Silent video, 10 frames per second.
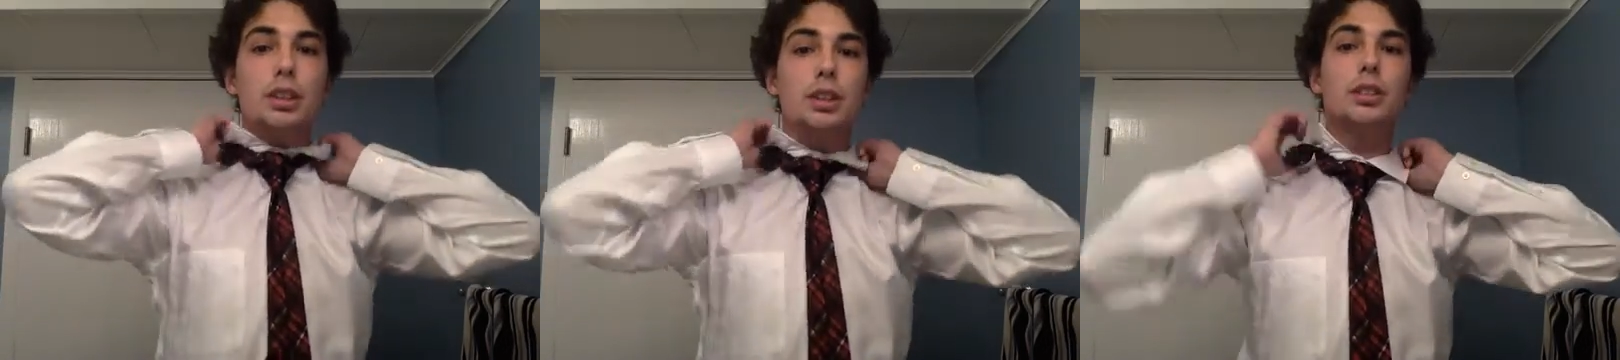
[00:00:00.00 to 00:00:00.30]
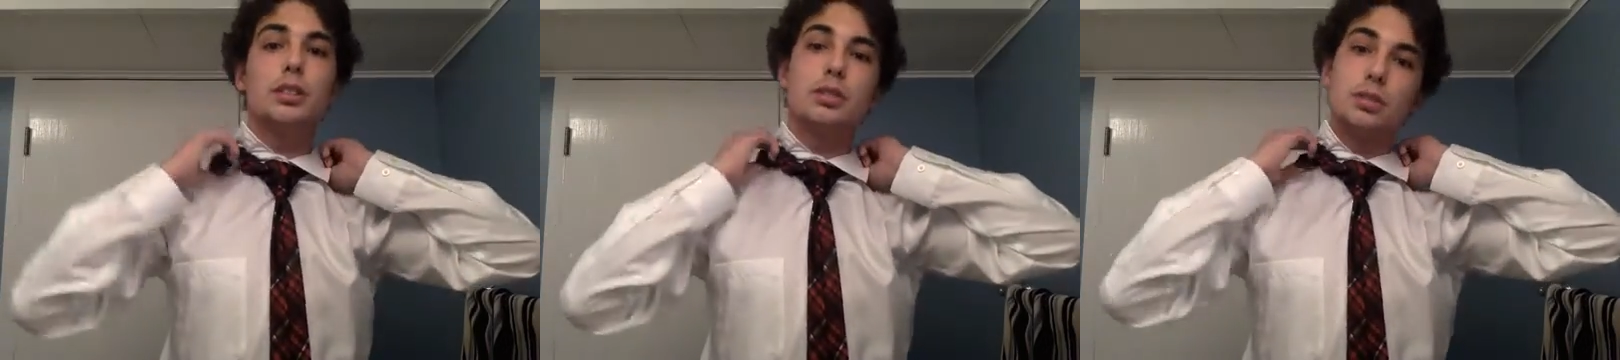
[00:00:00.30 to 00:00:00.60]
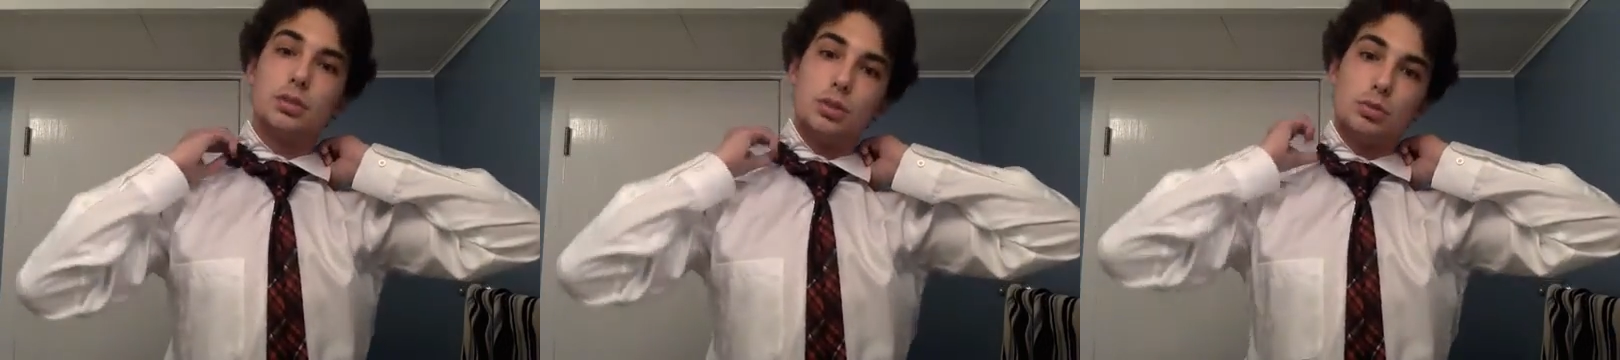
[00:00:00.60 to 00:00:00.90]

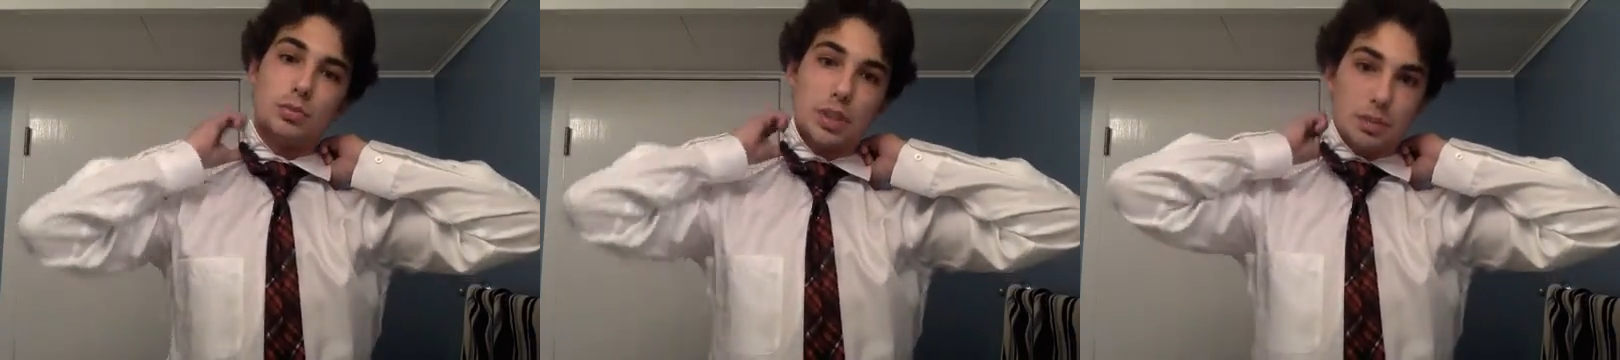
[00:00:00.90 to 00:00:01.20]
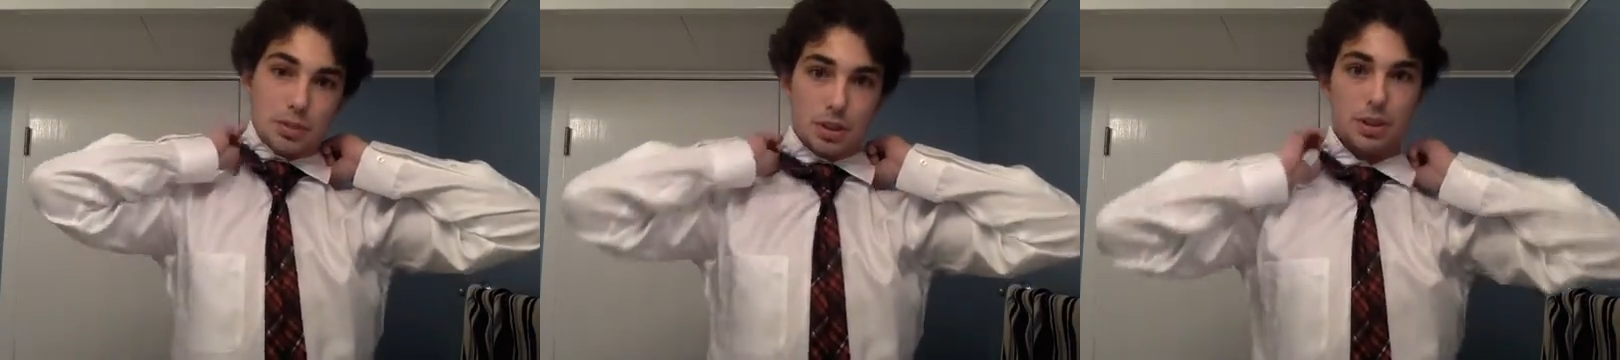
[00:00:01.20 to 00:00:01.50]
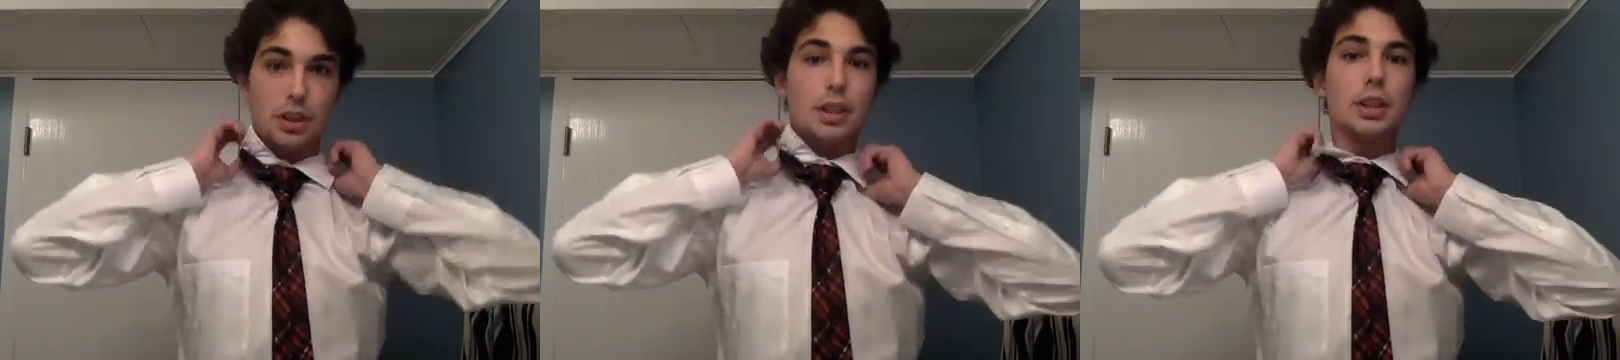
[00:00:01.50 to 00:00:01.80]
Oh, that
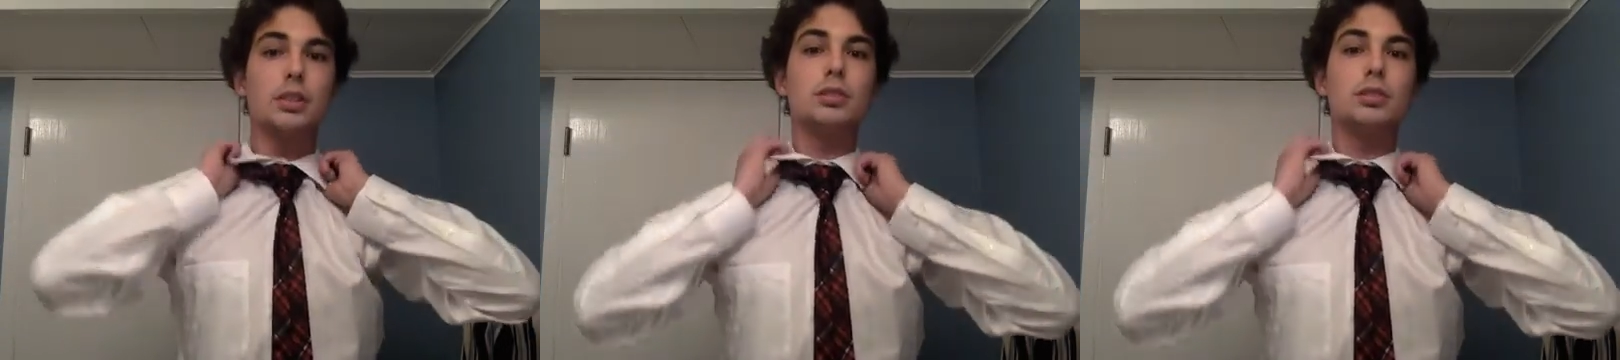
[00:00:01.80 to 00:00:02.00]
part's sticking